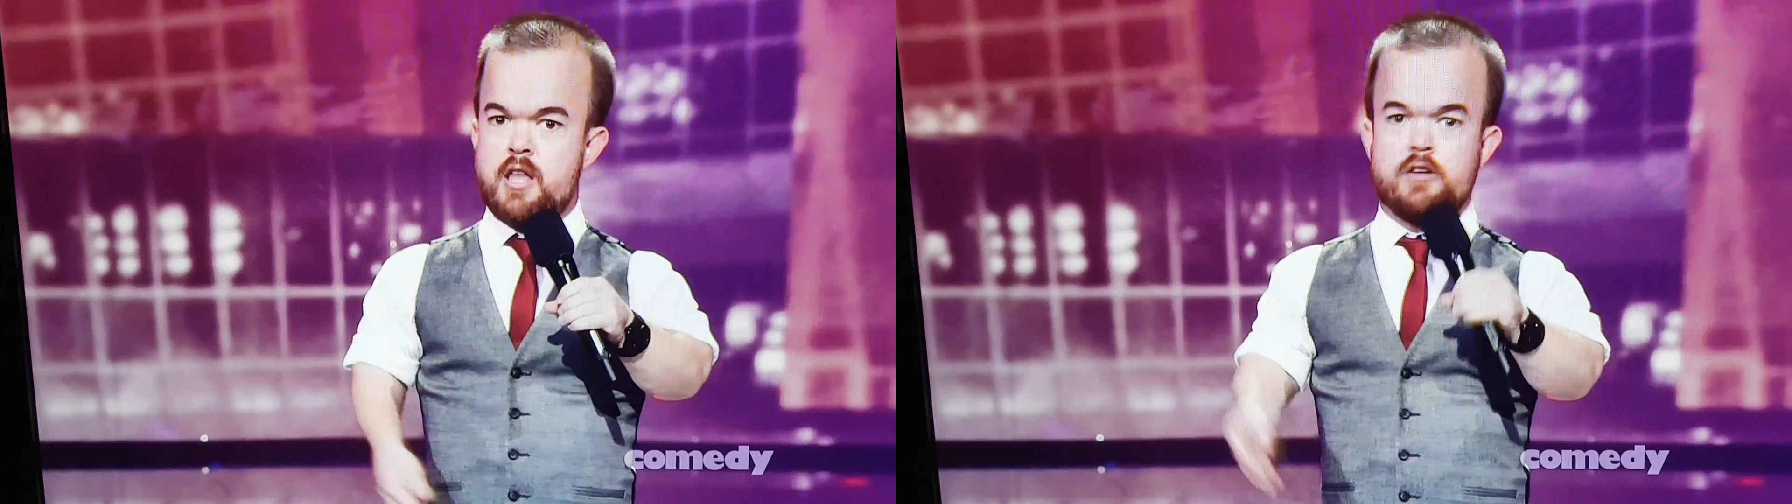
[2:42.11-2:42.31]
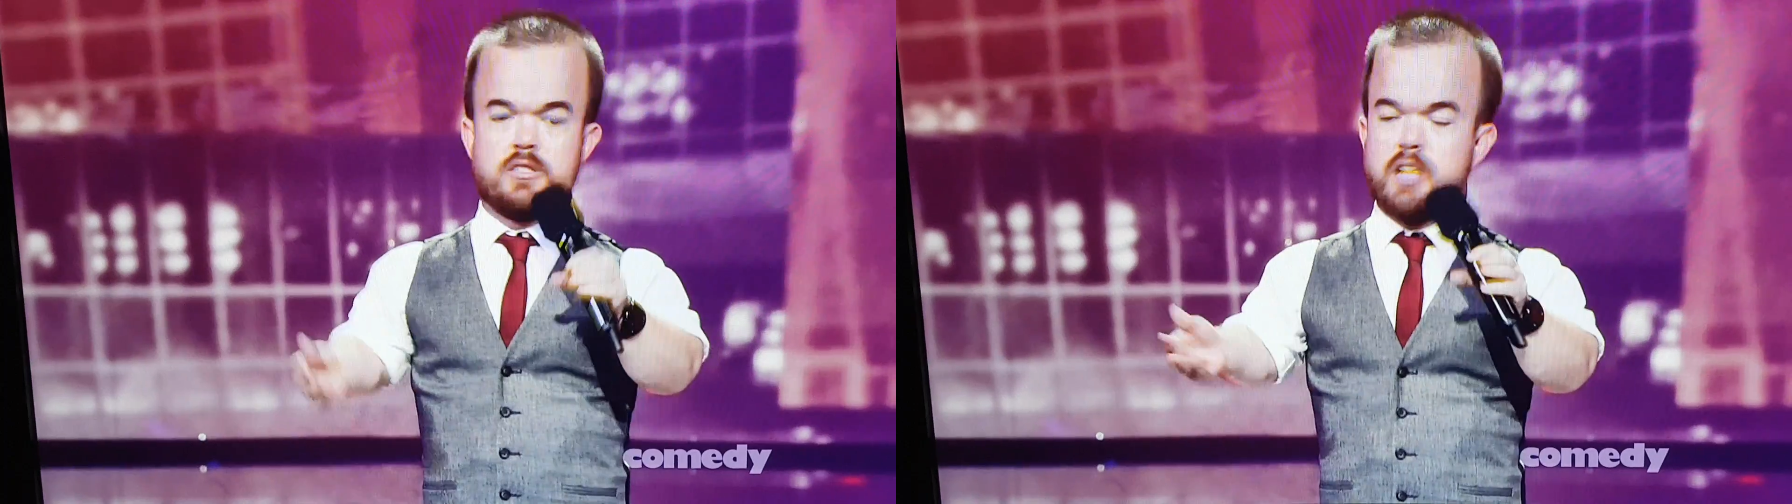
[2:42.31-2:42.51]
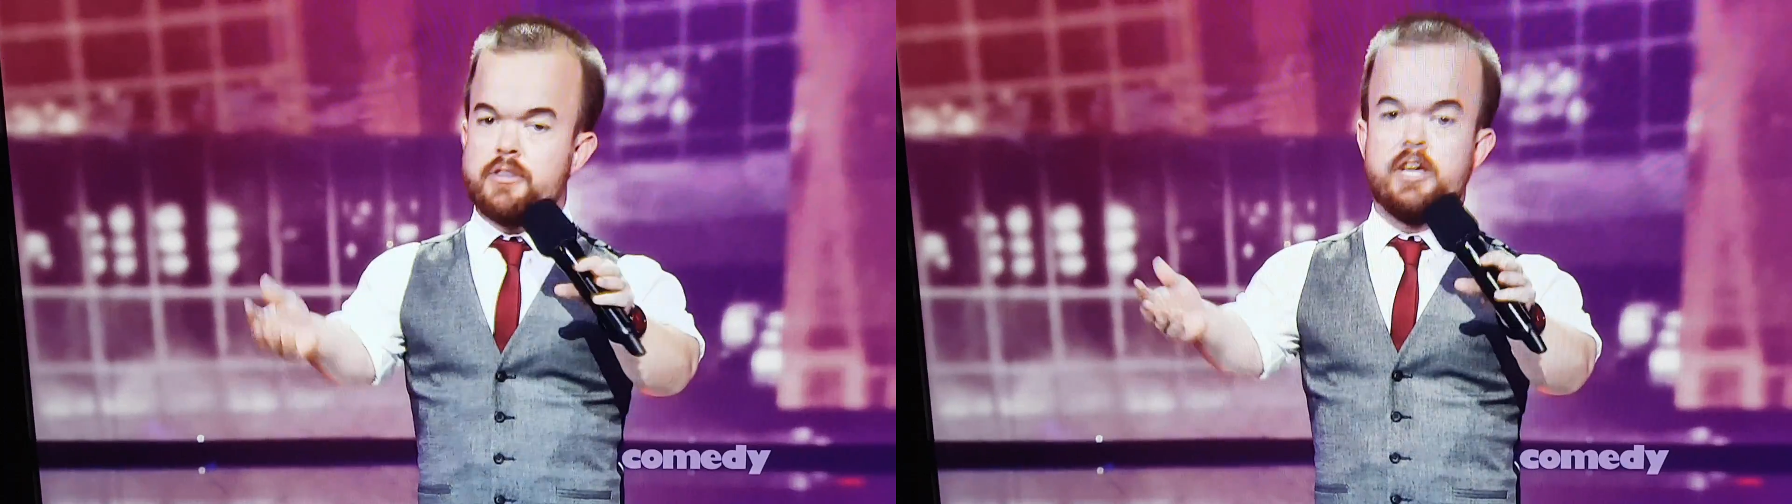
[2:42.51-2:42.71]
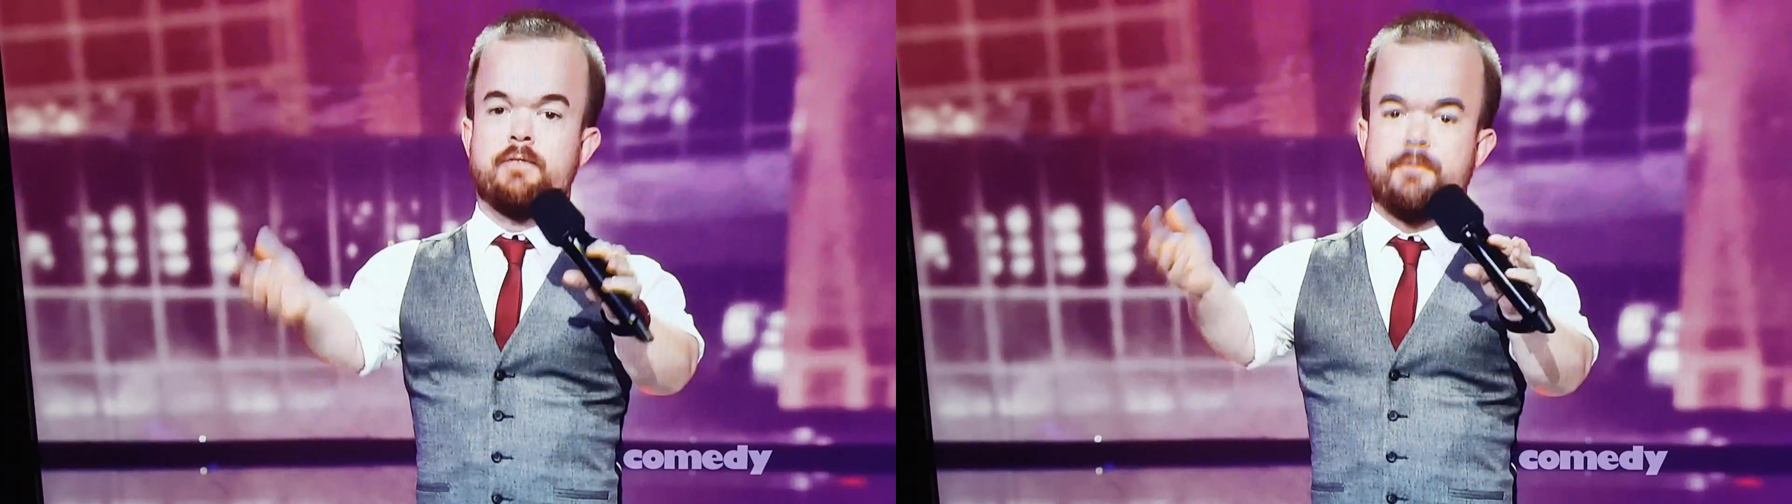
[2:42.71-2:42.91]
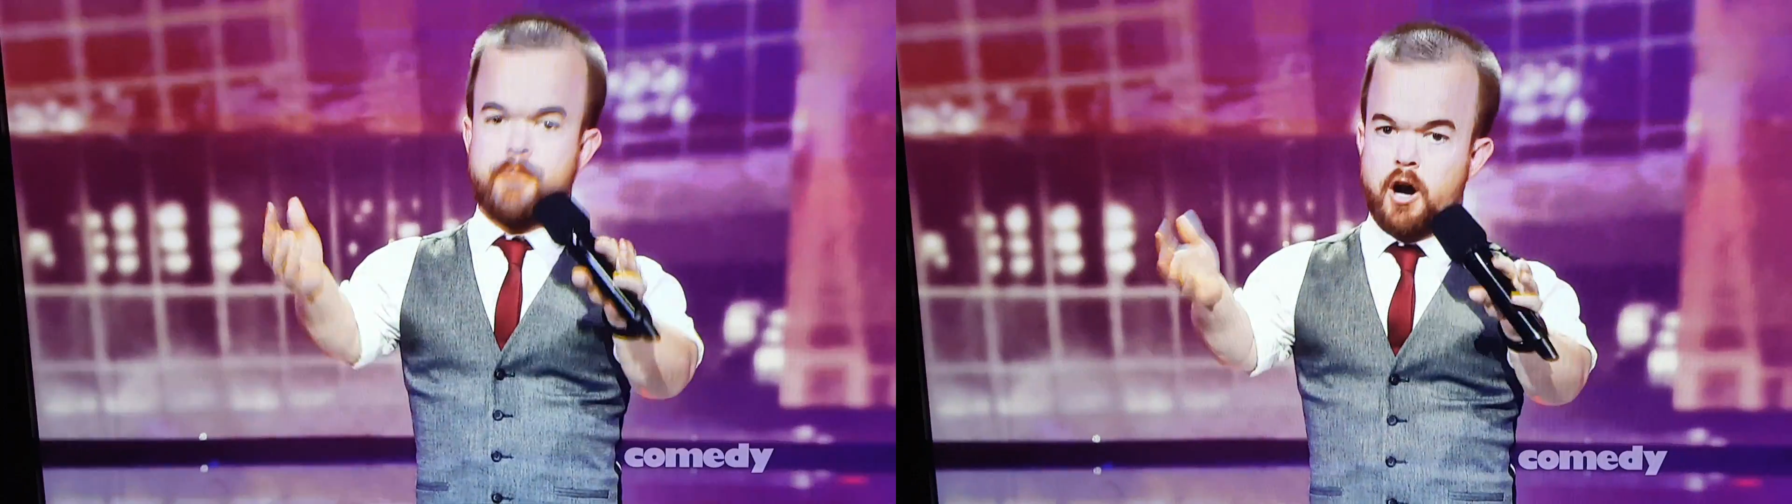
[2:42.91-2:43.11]
There's
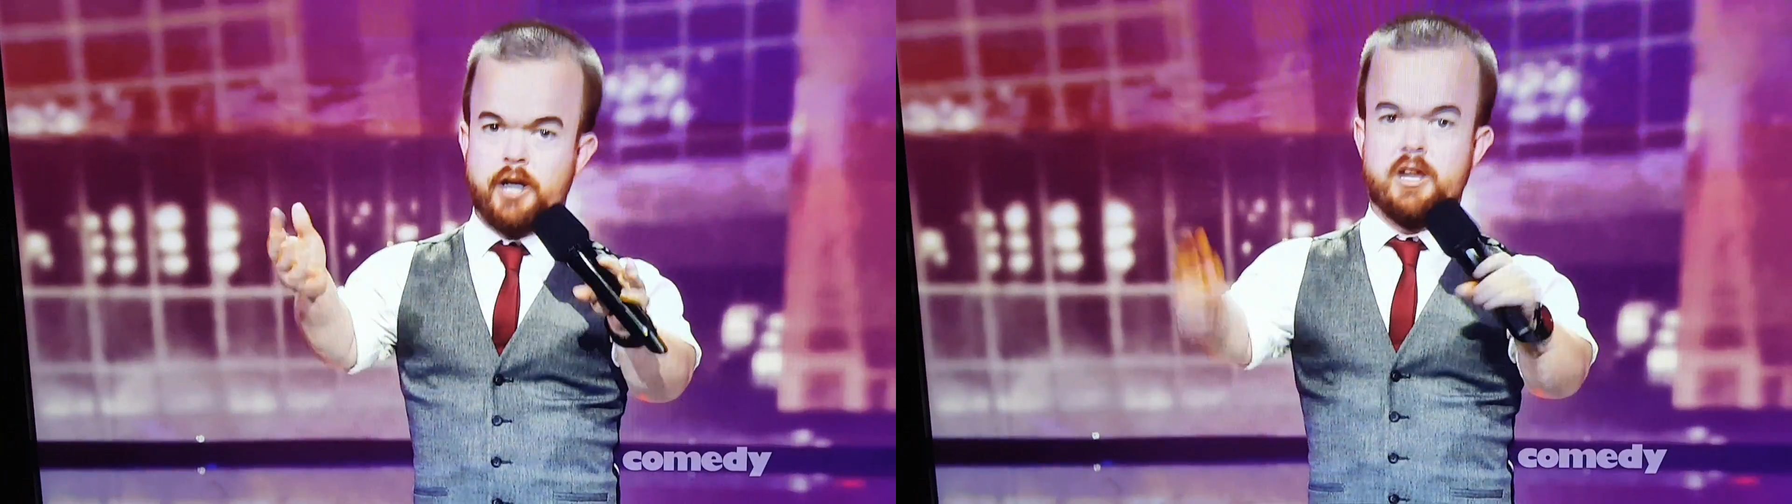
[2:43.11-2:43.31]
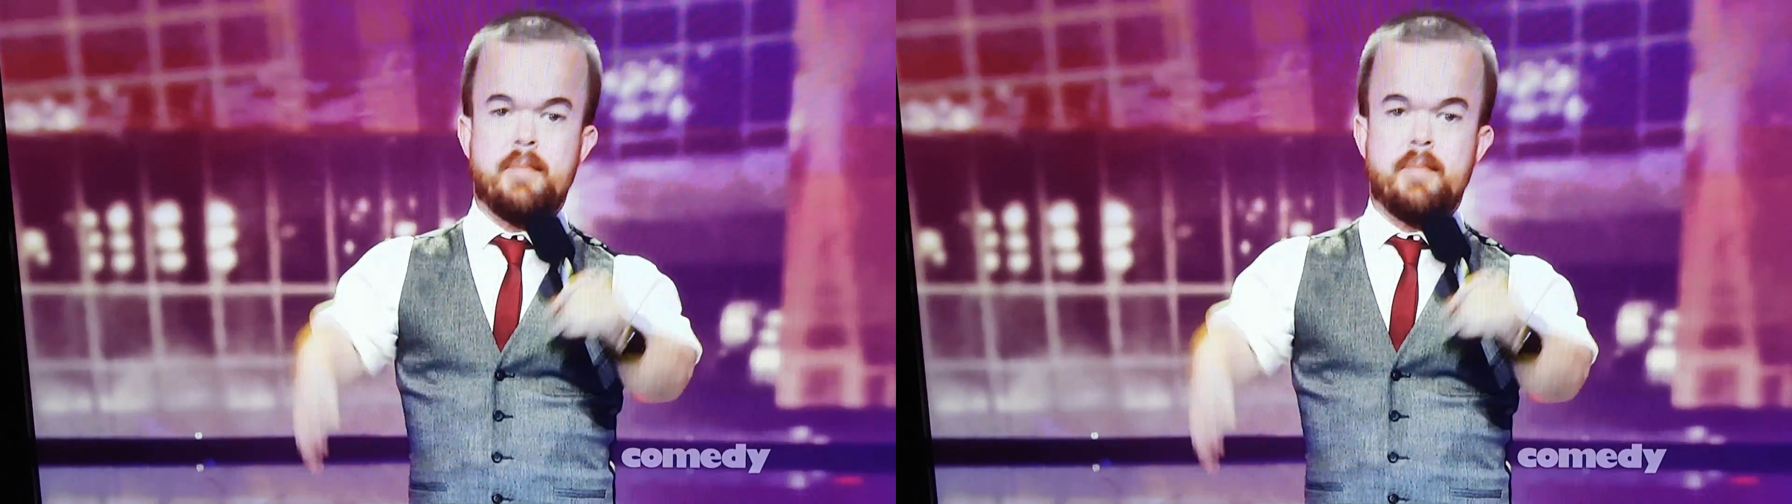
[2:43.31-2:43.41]
nothing fun